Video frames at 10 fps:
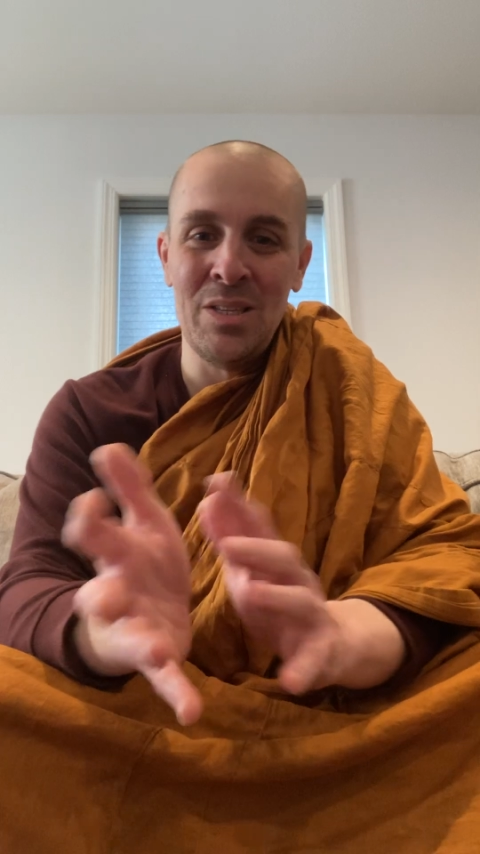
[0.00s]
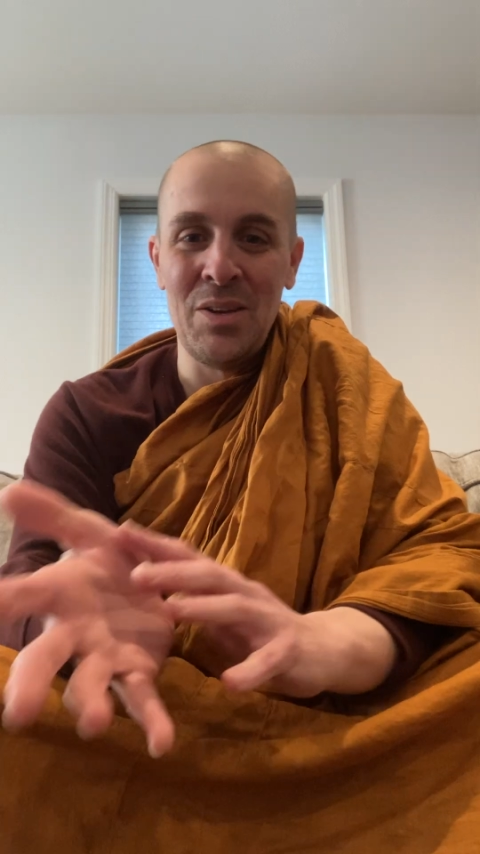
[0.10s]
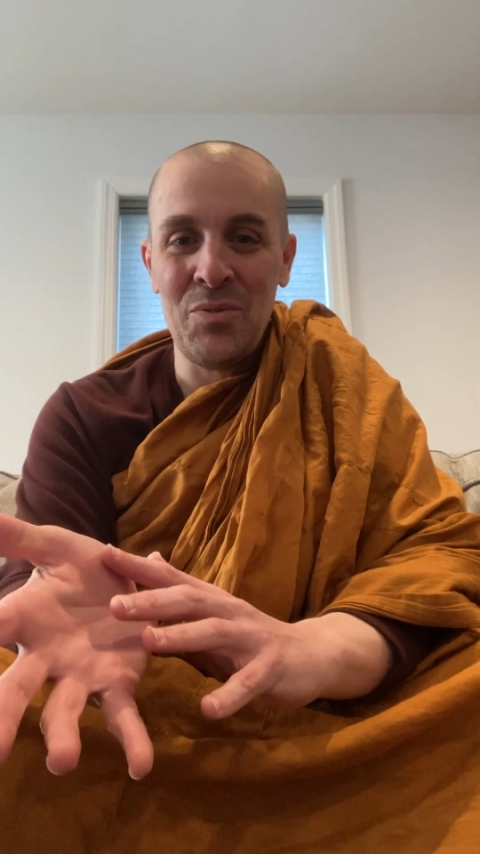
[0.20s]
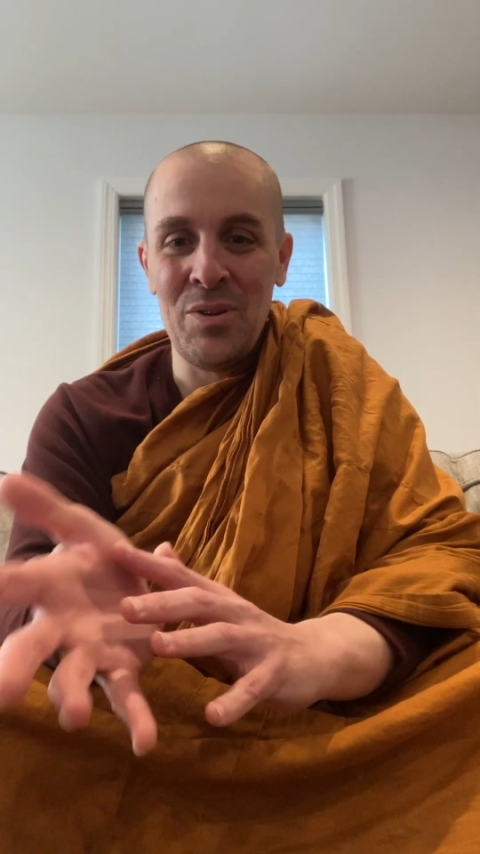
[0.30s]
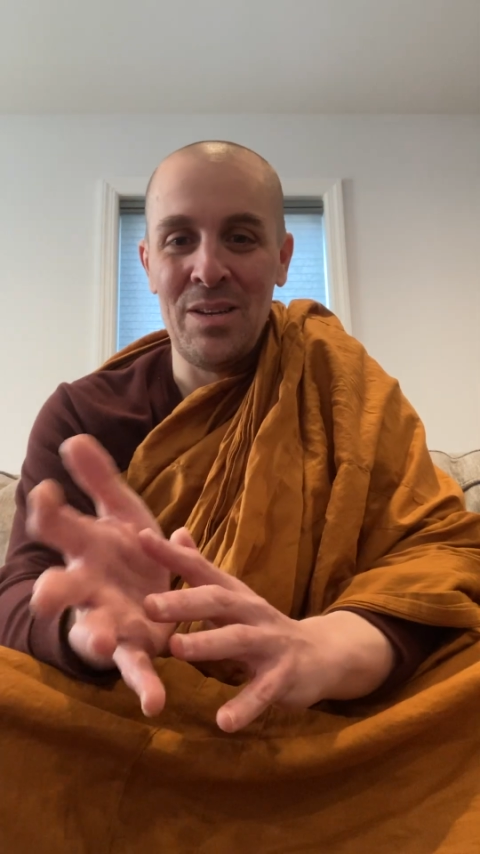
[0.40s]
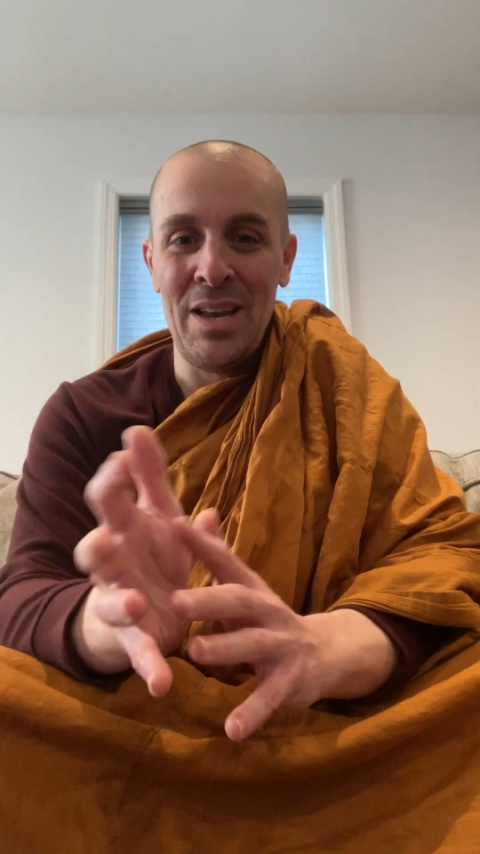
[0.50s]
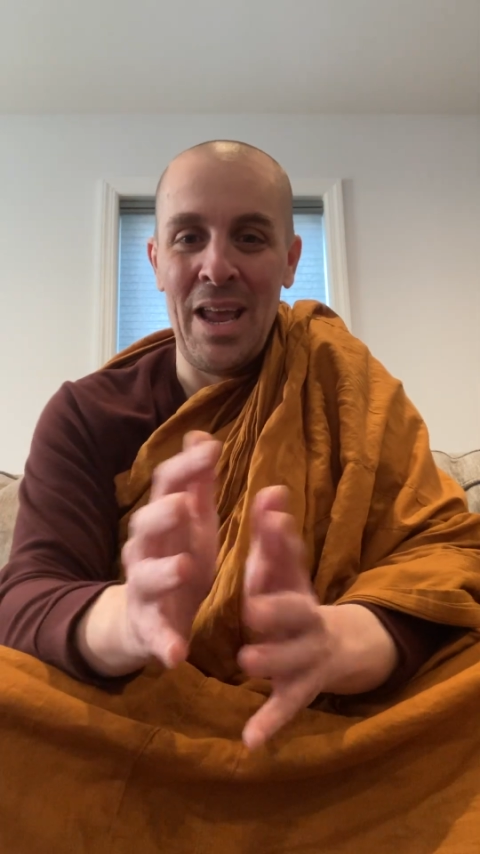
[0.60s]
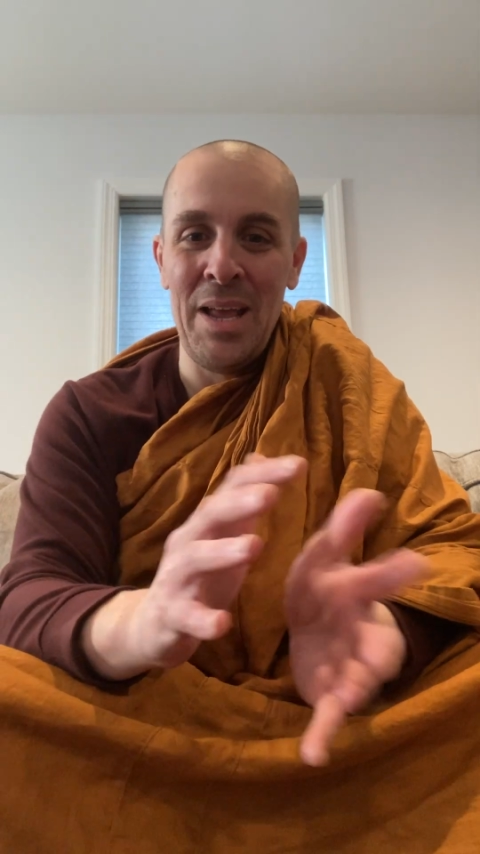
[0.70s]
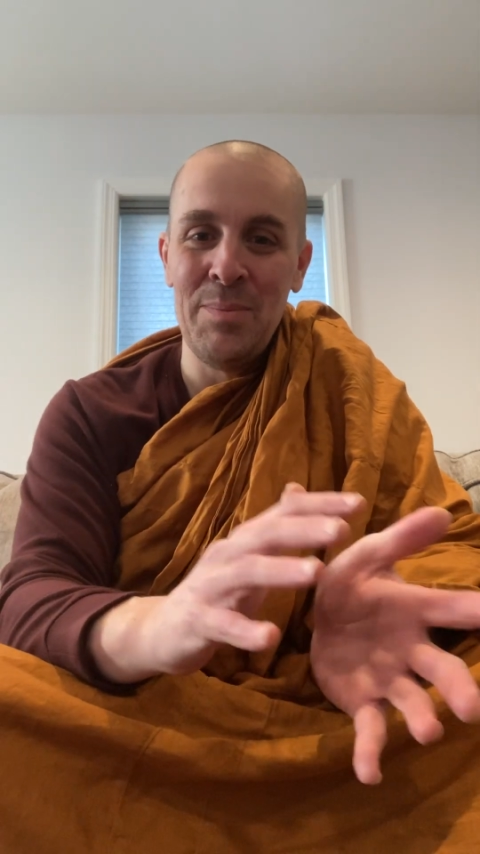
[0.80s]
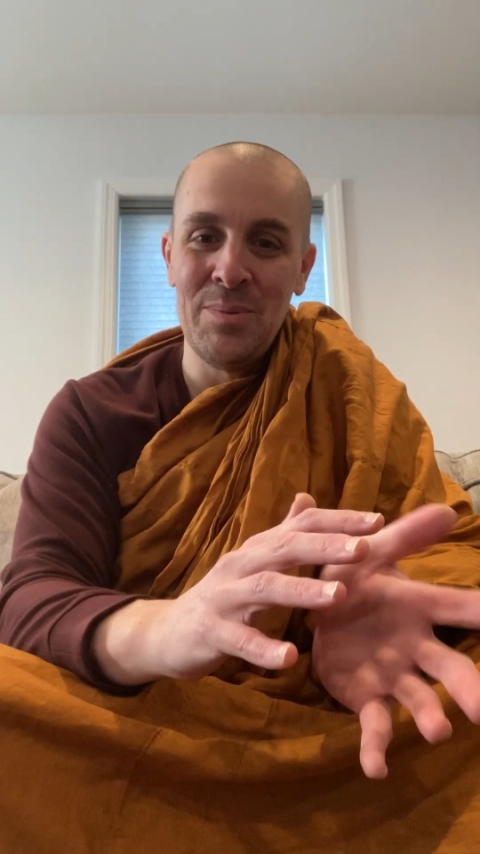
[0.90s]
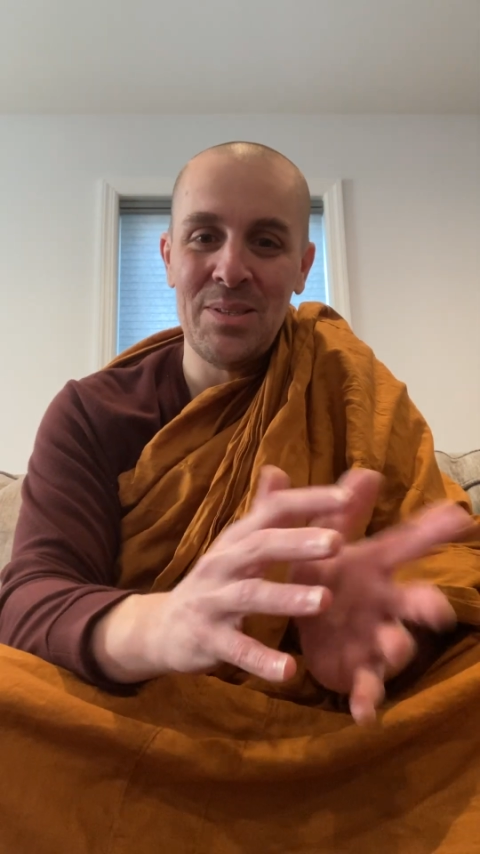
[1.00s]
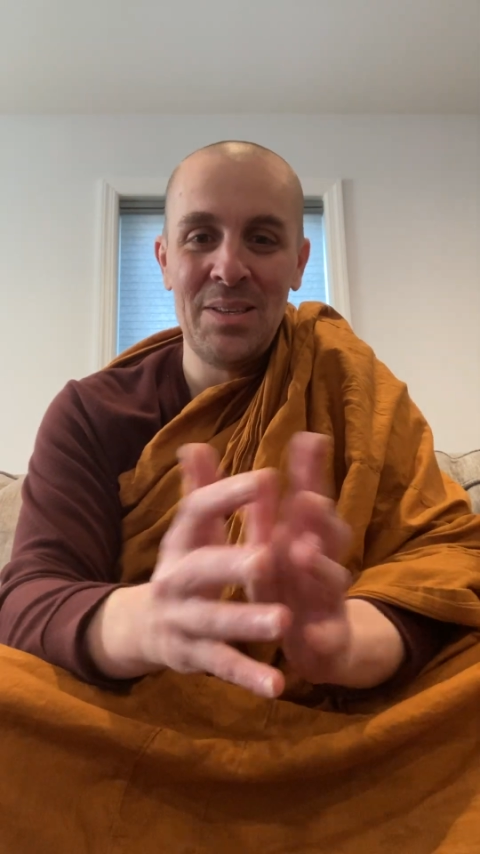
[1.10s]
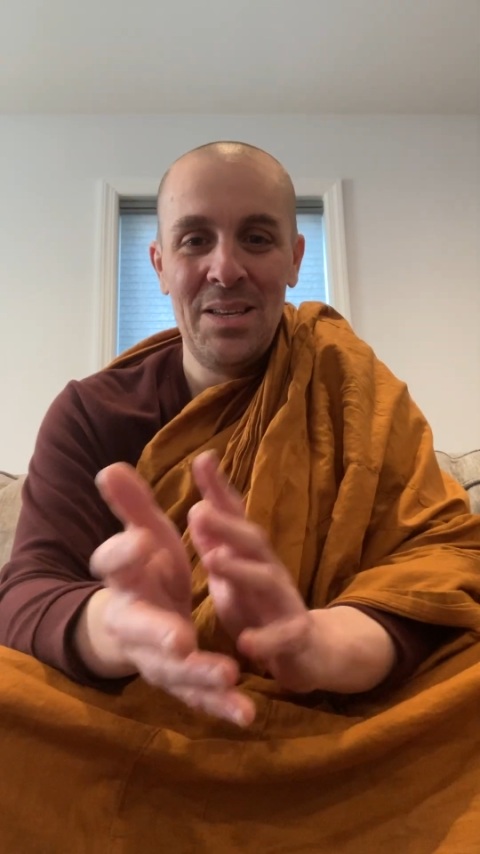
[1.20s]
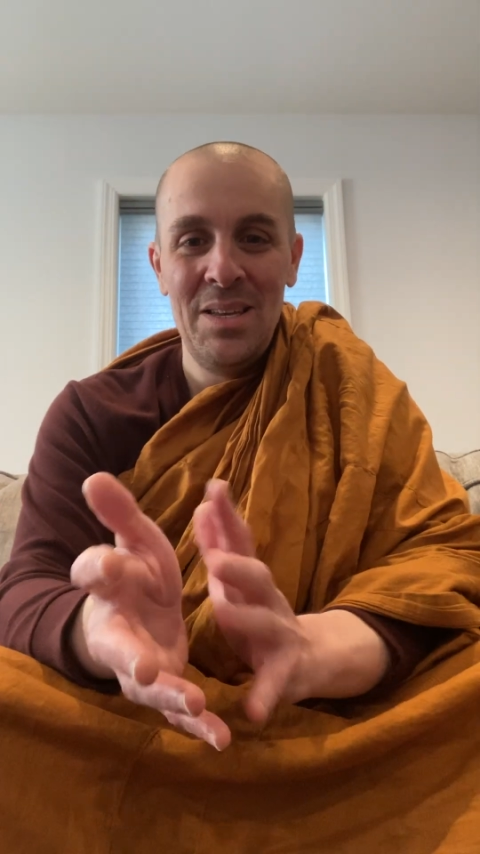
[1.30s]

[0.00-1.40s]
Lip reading: different names,